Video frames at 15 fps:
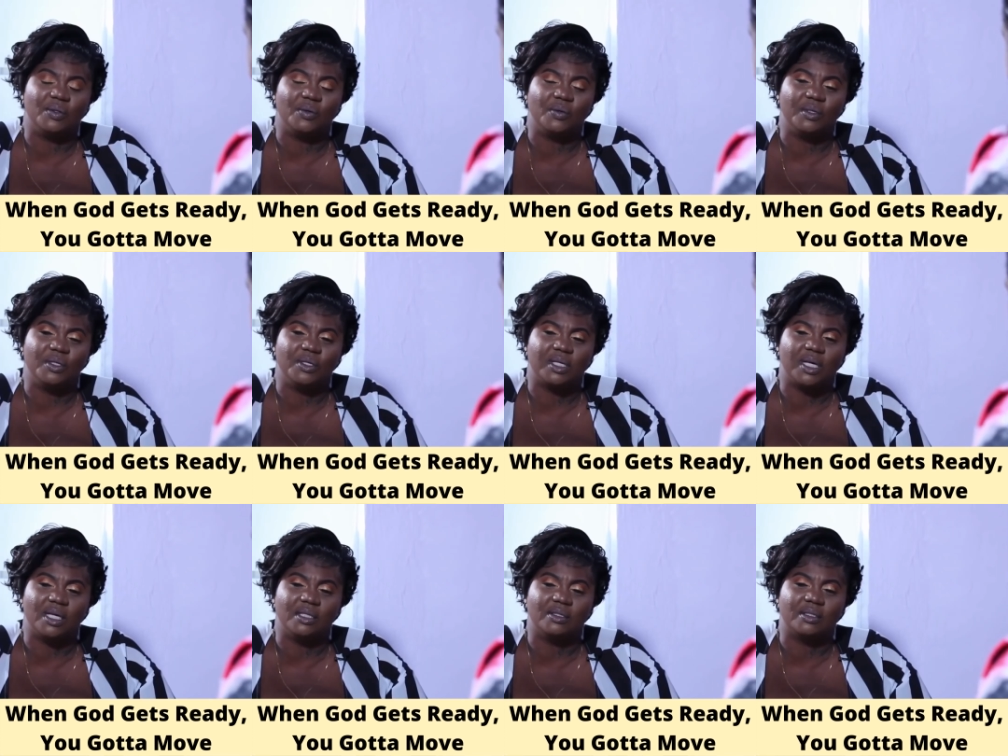you, you
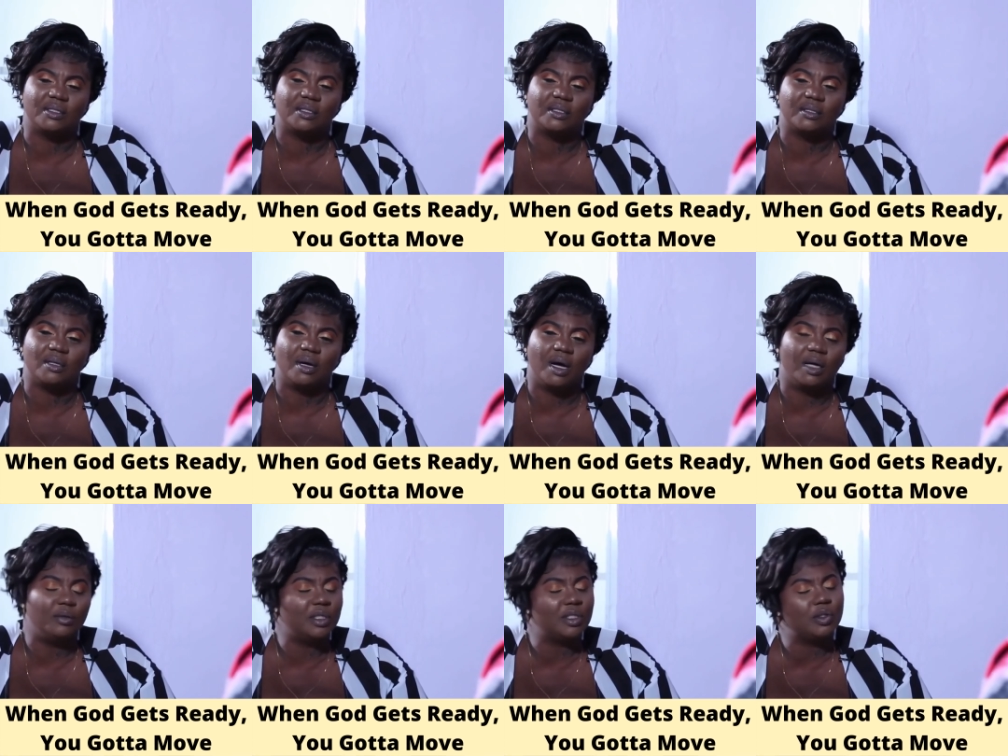can just
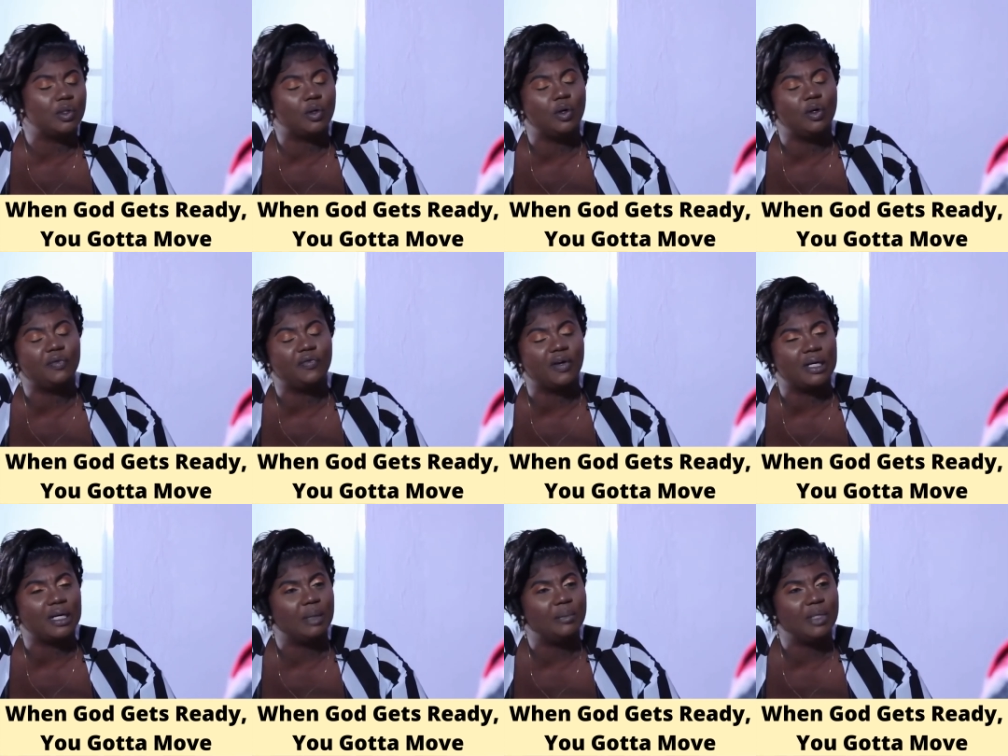always look out
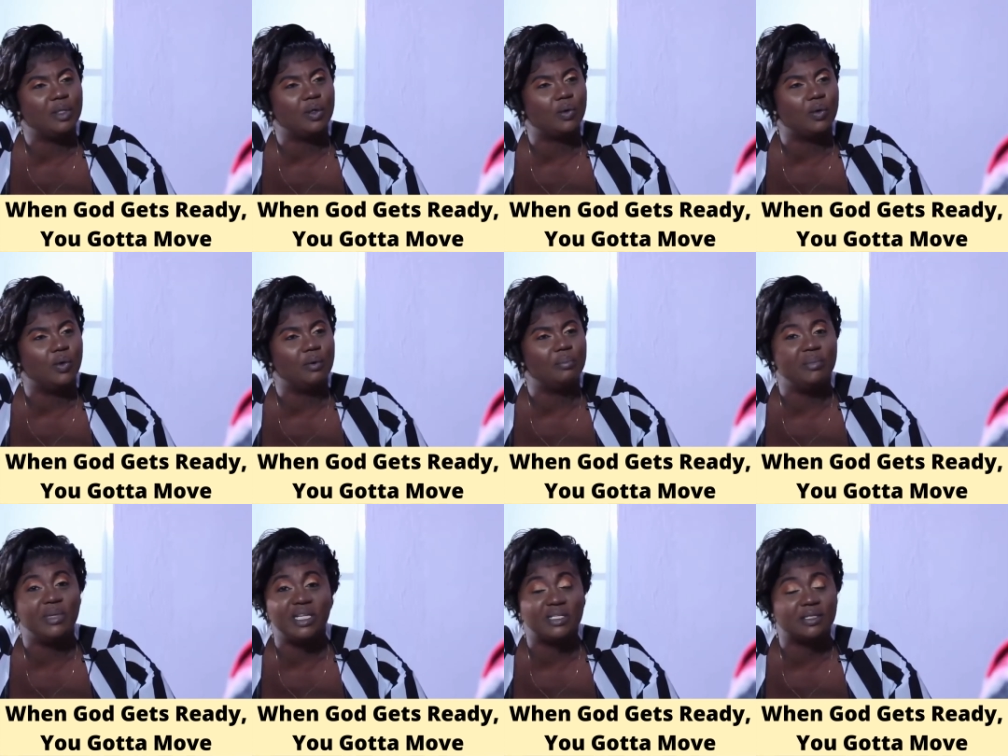for Camille Coke
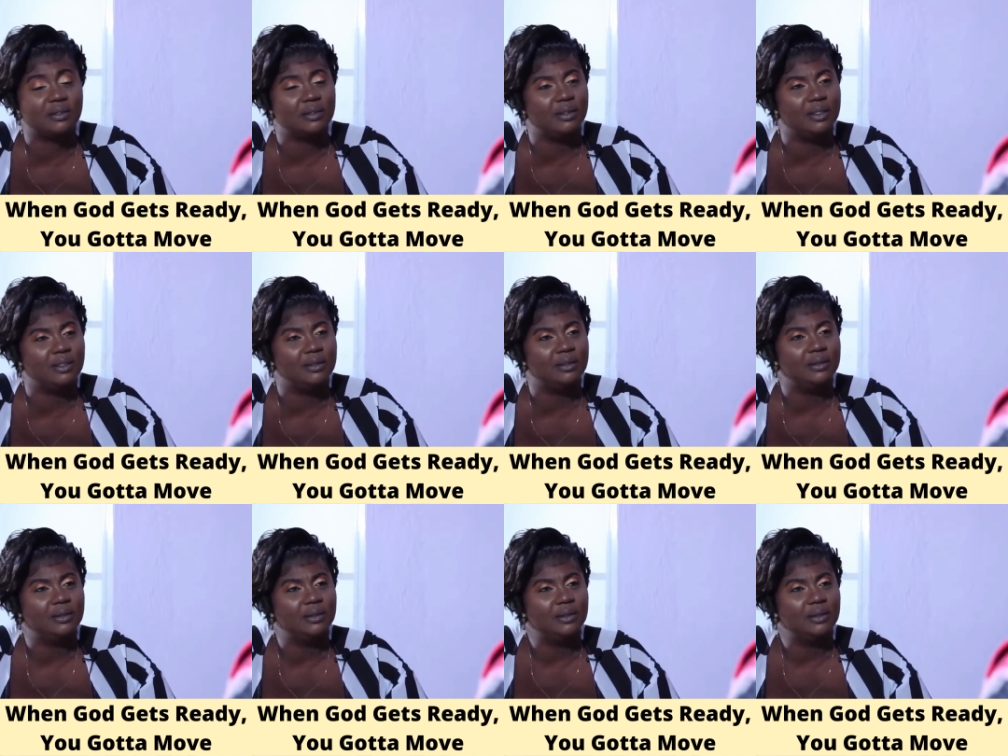ministering.